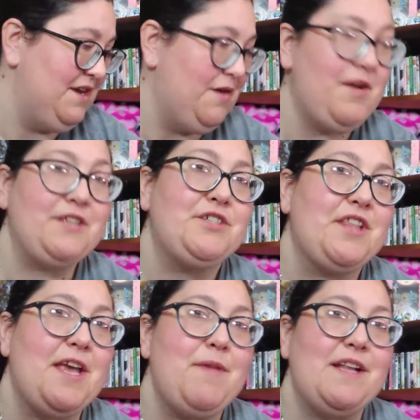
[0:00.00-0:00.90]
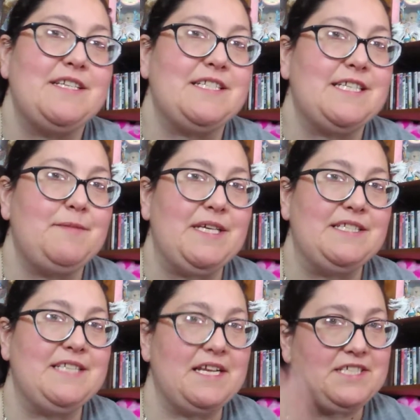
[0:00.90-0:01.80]
I'm not sure they meant it to be
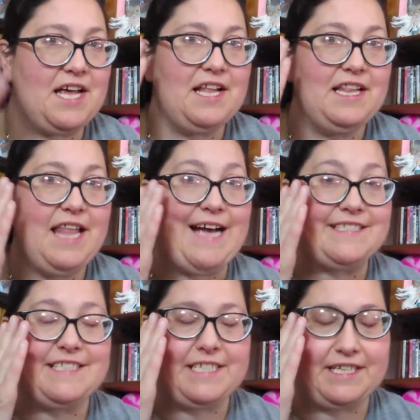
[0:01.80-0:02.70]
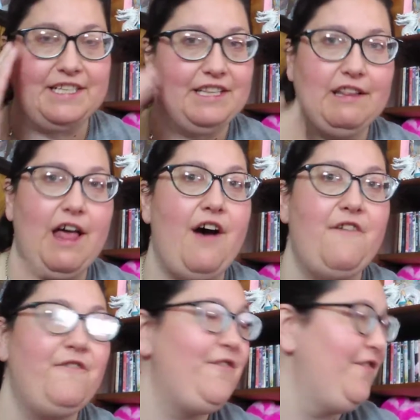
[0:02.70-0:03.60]
such a lasting
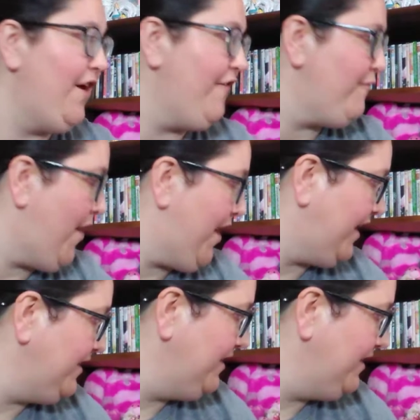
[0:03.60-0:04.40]
love of mine,